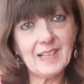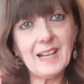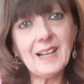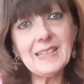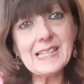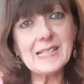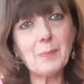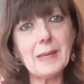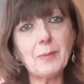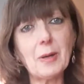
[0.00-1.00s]
Hi, it's
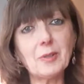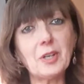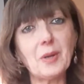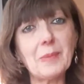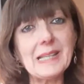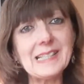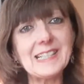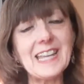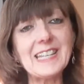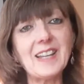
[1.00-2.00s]
Libby, welcome. It's
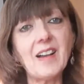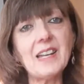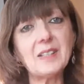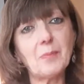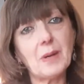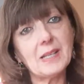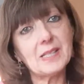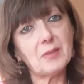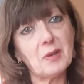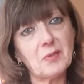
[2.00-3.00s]
day 9 on my
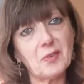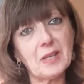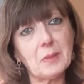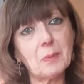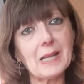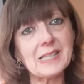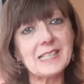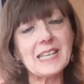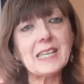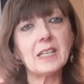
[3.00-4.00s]
zero-free
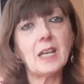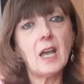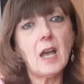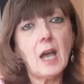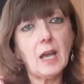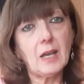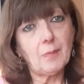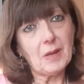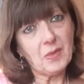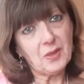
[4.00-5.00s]
plastic,
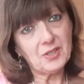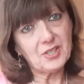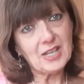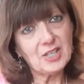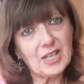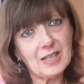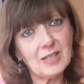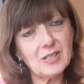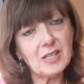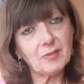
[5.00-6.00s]
my 30-day
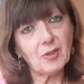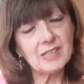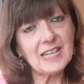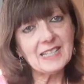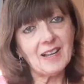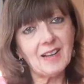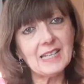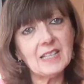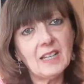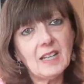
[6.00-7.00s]
challenge. I've gone day
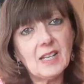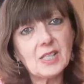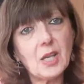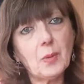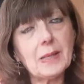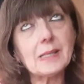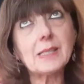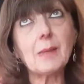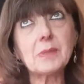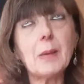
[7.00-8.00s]
9, so it's
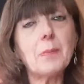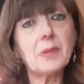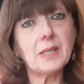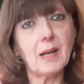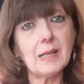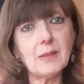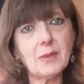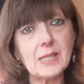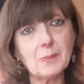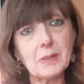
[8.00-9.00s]
September the 9th,
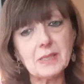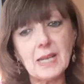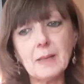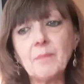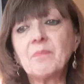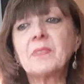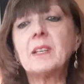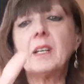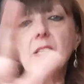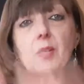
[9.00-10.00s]
it's Monday.
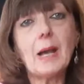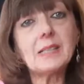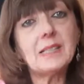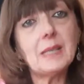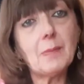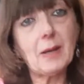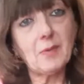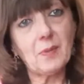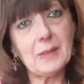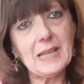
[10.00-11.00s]
So I had an email
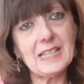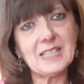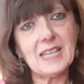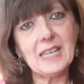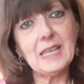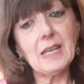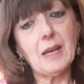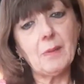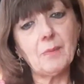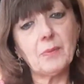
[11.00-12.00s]
from a lady
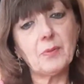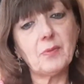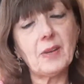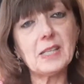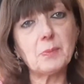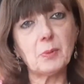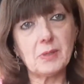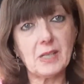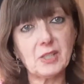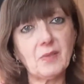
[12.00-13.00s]
through Facebook,
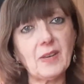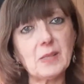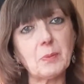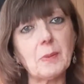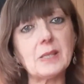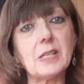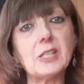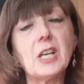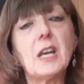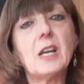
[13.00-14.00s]
it's actually a Facebook
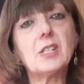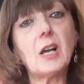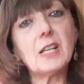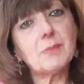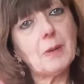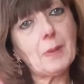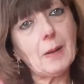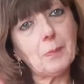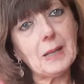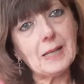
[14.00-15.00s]
message, to ask me
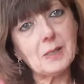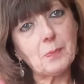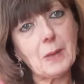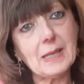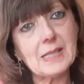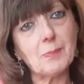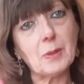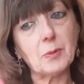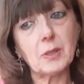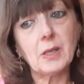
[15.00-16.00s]
about plant-based
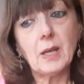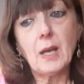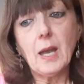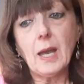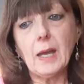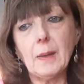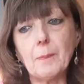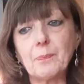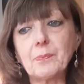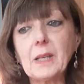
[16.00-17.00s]
milk.
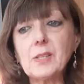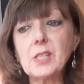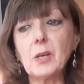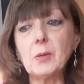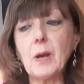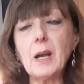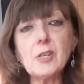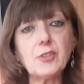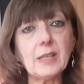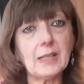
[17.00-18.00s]
So I
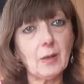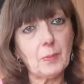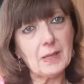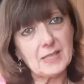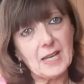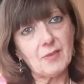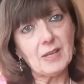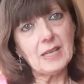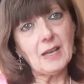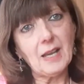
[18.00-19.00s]
drink a little bit of
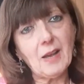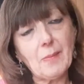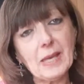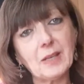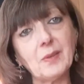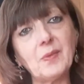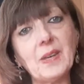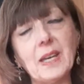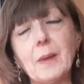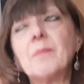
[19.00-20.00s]
dairy, I make
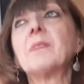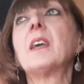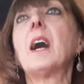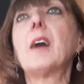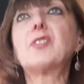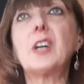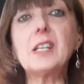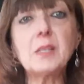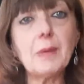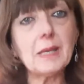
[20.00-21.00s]
kefir. I've tried
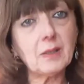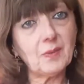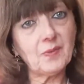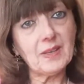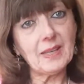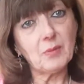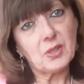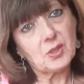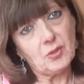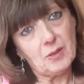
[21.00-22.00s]
to make kefir with
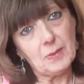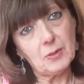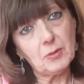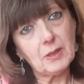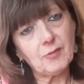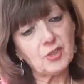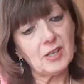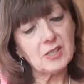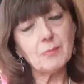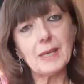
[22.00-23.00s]
soy milk, I've
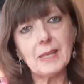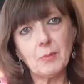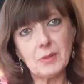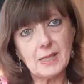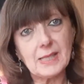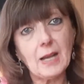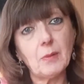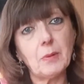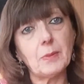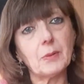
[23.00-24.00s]
tried to make it with this
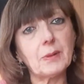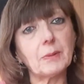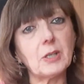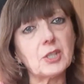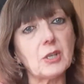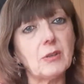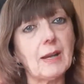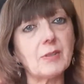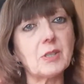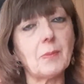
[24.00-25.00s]
almond milk that I'm going to show you
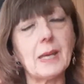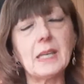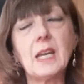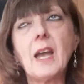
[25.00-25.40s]
how to make,